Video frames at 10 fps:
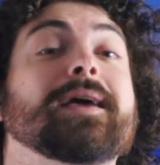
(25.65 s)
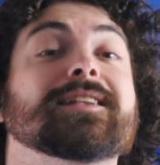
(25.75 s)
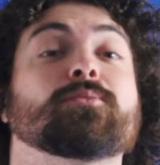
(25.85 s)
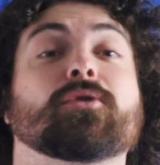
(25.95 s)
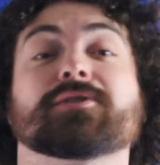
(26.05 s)

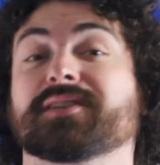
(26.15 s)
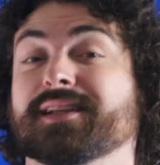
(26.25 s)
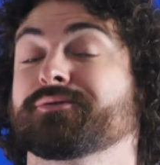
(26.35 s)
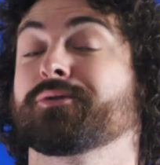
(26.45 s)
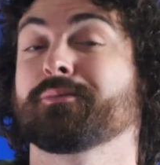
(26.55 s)
makes more
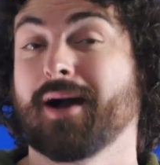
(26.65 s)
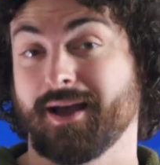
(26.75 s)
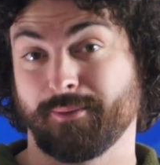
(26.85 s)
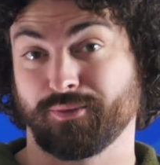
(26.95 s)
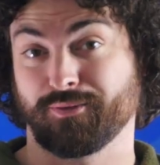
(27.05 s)
sense for
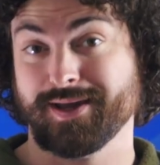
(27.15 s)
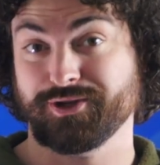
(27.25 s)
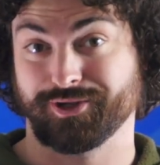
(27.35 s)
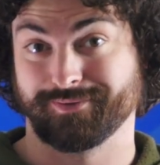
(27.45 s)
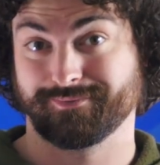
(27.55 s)
my operation?